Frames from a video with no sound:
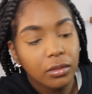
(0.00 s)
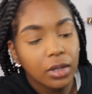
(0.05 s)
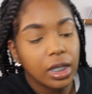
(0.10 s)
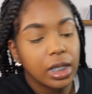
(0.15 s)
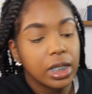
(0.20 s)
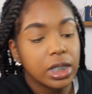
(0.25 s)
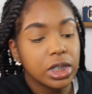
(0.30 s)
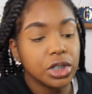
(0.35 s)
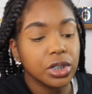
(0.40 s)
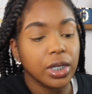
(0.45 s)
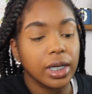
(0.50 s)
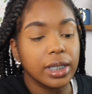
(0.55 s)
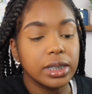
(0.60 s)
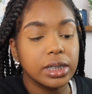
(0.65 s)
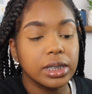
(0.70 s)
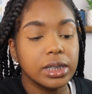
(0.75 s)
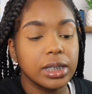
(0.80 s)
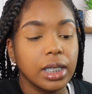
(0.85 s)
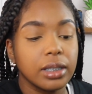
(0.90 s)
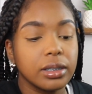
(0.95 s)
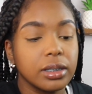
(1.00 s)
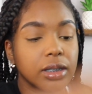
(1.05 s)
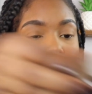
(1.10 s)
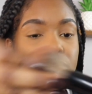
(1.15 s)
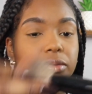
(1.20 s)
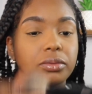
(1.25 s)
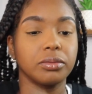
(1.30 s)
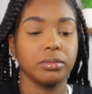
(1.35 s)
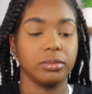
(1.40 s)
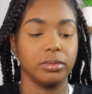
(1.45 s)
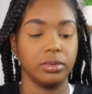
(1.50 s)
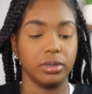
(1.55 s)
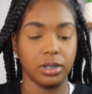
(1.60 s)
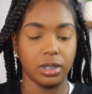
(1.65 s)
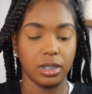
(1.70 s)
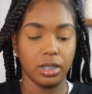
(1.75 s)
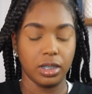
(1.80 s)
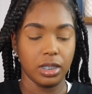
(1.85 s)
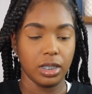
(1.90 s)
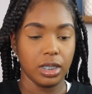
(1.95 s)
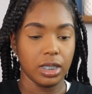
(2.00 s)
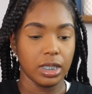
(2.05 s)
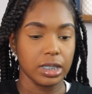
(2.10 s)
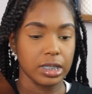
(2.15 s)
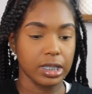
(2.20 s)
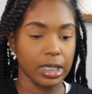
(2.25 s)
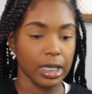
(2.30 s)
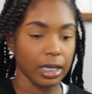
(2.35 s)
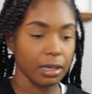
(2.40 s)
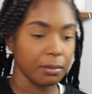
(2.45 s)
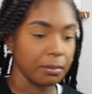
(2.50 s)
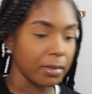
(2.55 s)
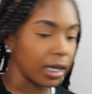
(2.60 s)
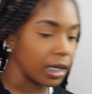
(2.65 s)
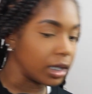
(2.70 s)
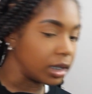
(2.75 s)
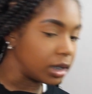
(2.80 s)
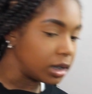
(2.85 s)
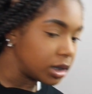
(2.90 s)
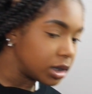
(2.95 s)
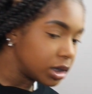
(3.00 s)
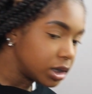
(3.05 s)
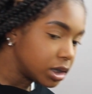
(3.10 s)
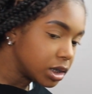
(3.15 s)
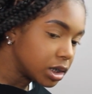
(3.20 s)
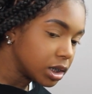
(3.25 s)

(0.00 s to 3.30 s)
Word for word: Let's try this out though. Taking my good